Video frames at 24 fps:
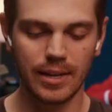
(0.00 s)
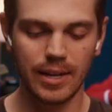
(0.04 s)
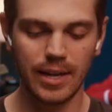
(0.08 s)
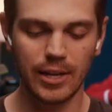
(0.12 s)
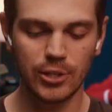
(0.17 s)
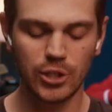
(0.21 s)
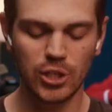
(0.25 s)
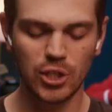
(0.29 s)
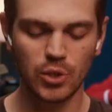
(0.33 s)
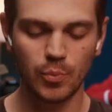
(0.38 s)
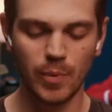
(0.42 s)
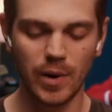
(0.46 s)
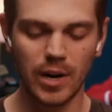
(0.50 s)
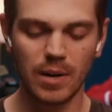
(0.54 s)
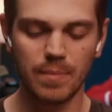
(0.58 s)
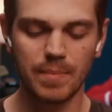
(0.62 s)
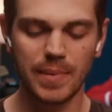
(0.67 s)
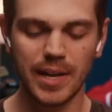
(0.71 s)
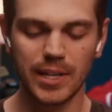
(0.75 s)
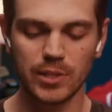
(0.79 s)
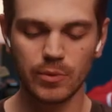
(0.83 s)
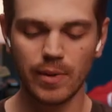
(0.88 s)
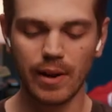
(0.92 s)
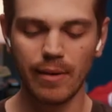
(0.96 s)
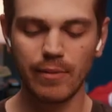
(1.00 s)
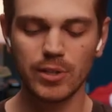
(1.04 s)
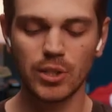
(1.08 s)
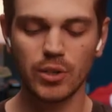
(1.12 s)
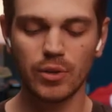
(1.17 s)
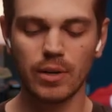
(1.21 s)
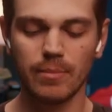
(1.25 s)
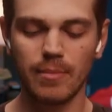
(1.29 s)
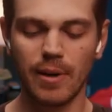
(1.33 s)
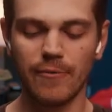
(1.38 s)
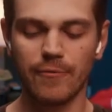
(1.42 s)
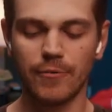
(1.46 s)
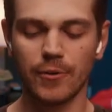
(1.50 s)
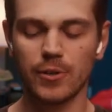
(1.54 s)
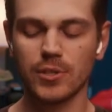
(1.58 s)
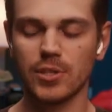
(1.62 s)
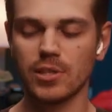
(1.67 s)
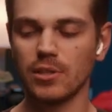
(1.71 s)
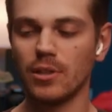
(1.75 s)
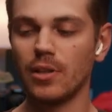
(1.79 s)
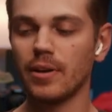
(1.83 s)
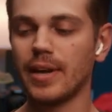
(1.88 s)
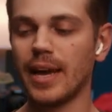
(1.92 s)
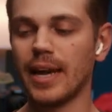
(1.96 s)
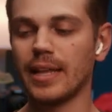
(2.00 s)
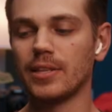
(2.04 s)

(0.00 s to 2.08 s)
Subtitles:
It's just weird because when I was doing my first look